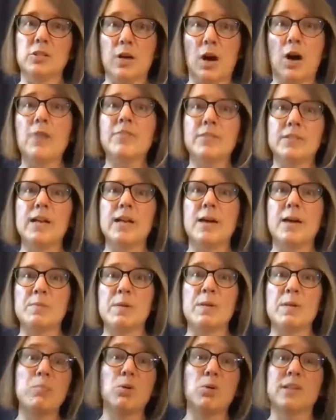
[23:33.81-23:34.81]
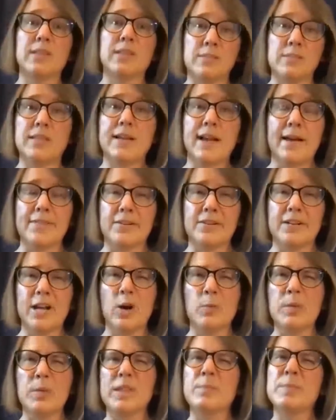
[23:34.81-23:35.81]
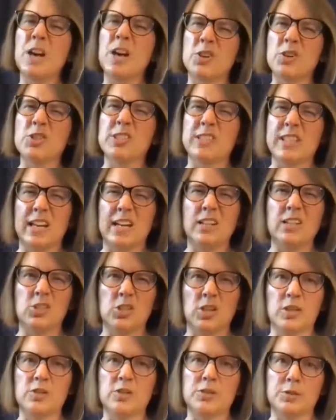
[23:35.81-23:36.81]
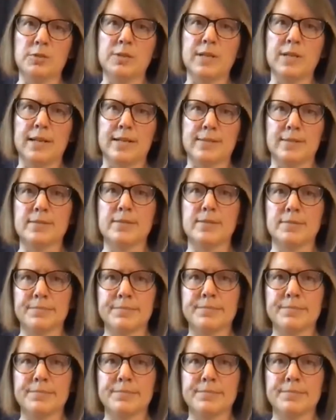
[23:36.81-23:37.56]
oftentimes by pulling them together and helping them to understand each other's use cases.